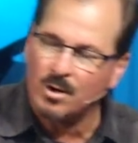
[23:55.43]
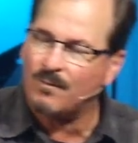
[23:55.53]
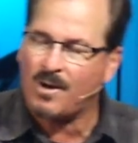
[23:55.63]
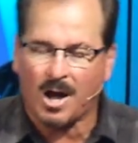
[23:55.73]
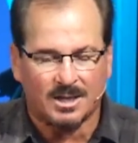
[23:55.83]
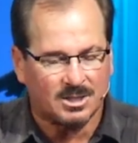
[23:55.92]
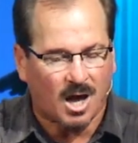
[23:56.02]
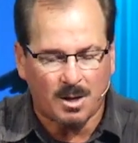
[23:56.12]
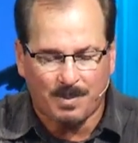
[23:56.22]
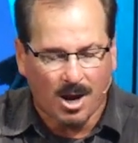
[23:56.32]
of God. It's
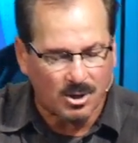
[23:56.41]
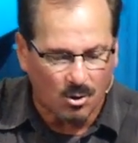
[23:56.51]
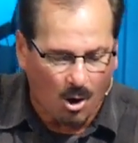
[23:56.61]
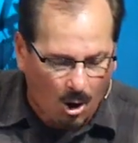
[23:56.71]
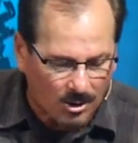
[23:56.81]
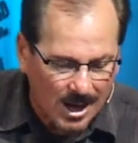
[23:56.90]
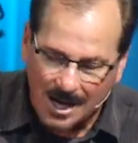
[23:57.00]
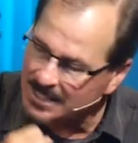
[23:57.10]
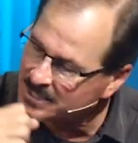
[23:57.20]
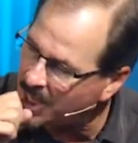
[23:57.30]
got to be on your heart,
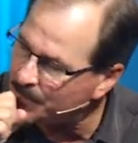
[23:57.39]
it's got